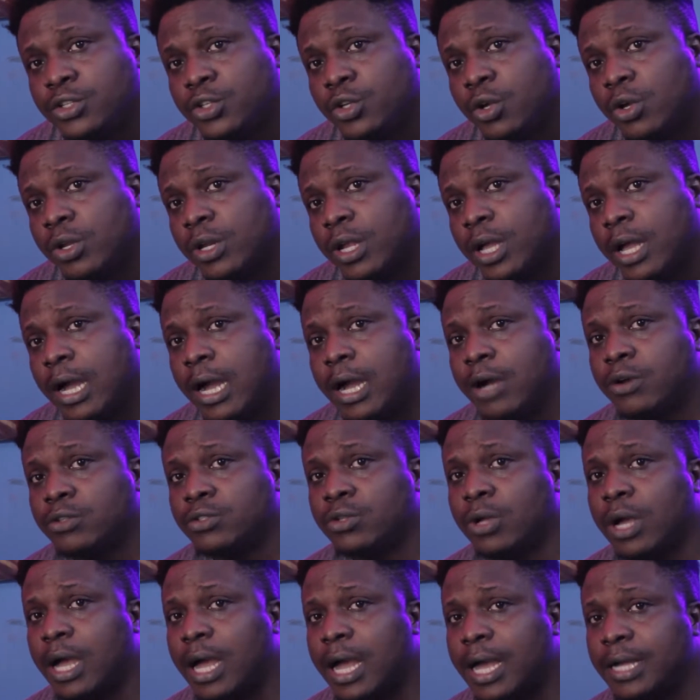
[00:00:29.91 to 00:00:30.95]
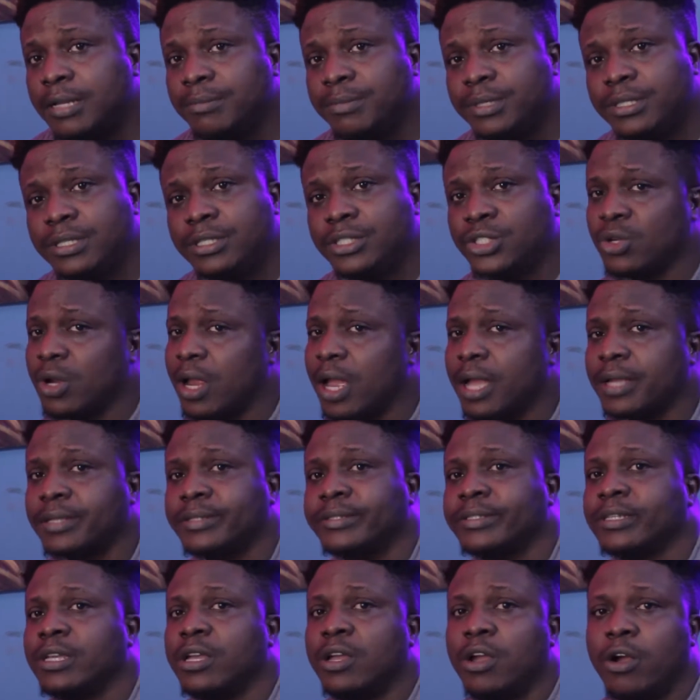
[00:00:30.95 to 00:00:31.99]
you on how to add MIDI
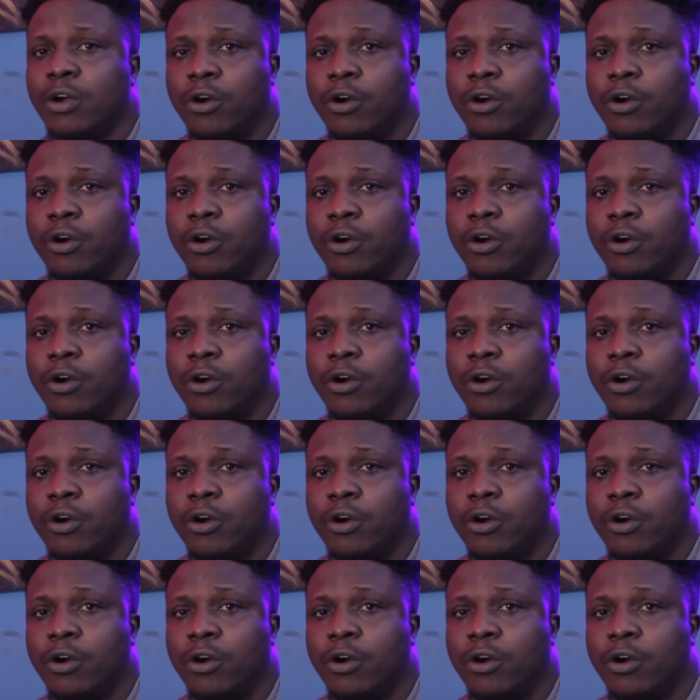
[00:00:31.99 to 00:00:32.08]
tracks,